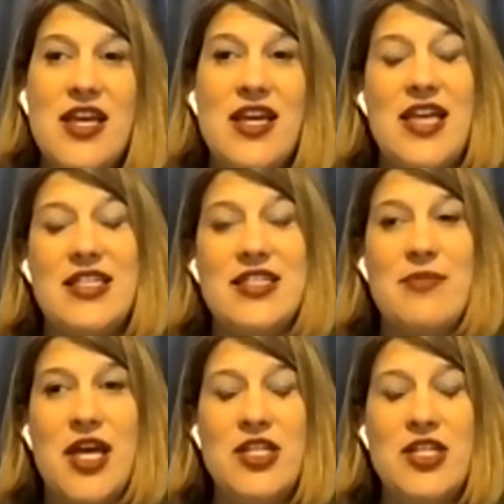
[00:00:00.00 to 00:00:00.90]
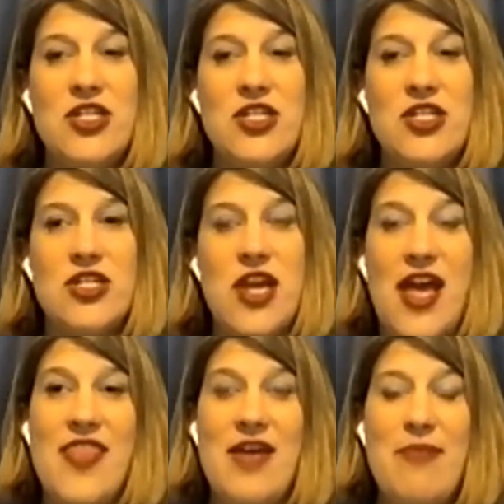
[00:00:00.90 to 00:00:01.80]
get some lunch,
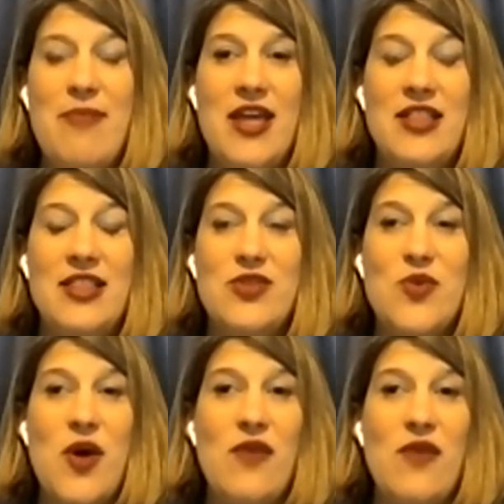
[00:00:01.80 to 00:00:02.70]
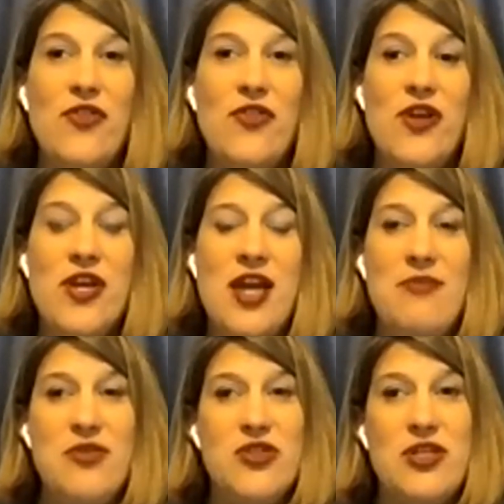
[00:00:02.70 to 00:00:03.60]
and then by 12:30 I'm
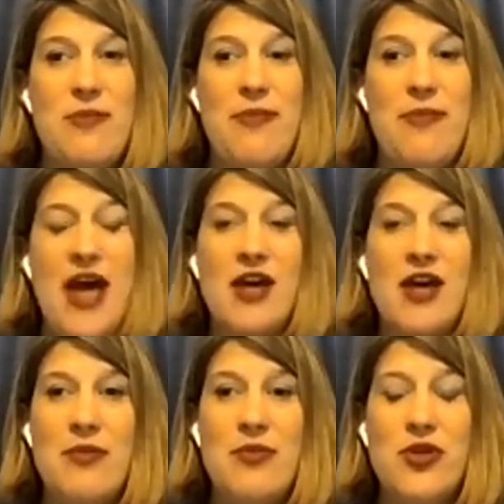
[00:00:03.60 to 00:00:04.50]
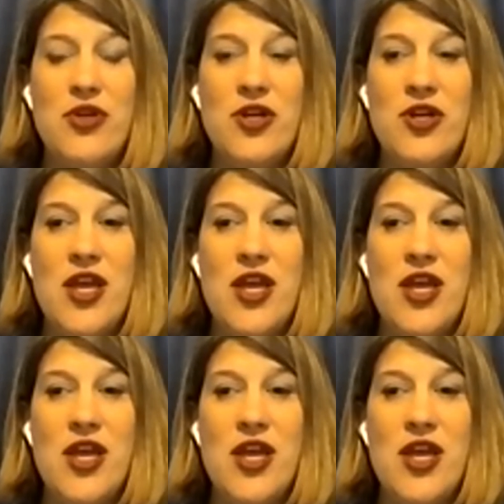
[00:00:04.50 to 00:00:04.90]
usually back on my computer